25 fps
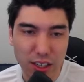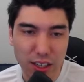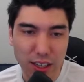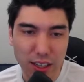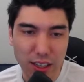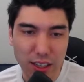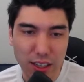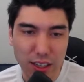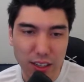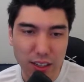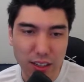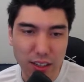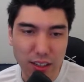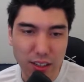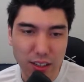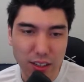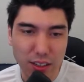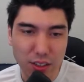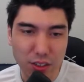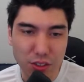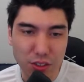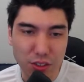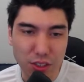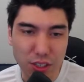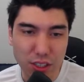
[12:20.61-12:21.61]
And
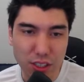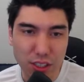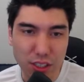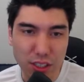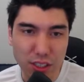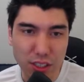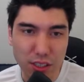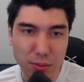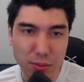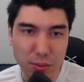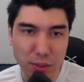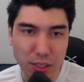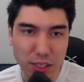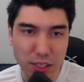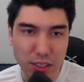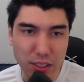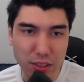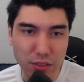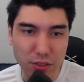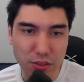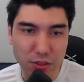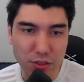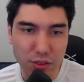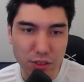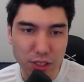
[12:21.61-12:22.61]
his rook's going to
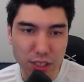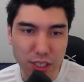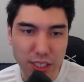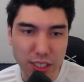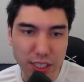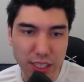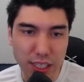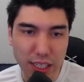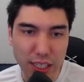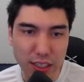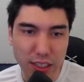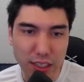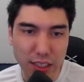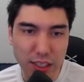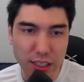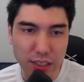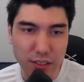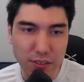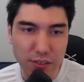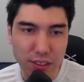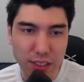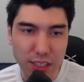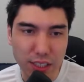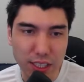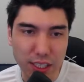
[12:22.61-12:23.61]
be really sidelined if
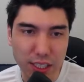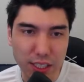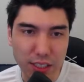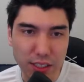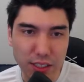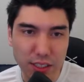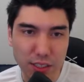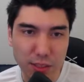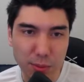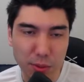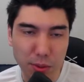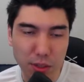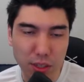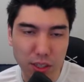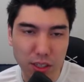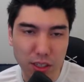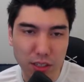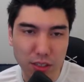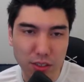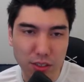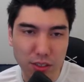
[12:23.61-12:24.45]
he takes this pawn.